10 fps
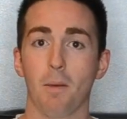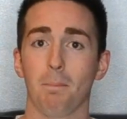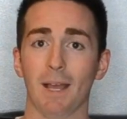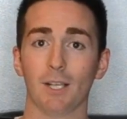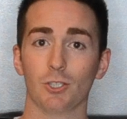
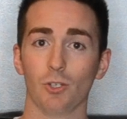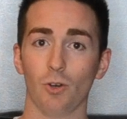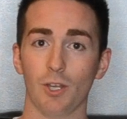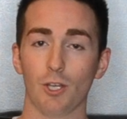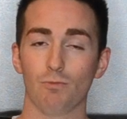Make sure
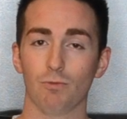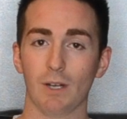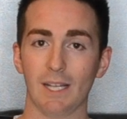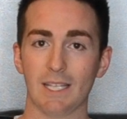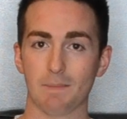that you
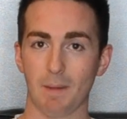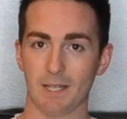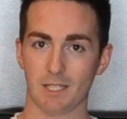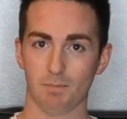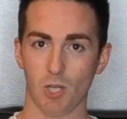really spend
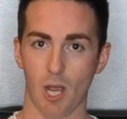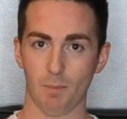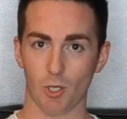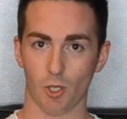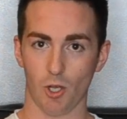some time on
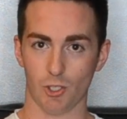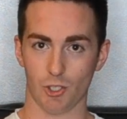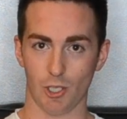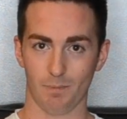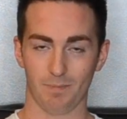your
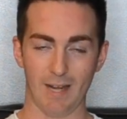costume.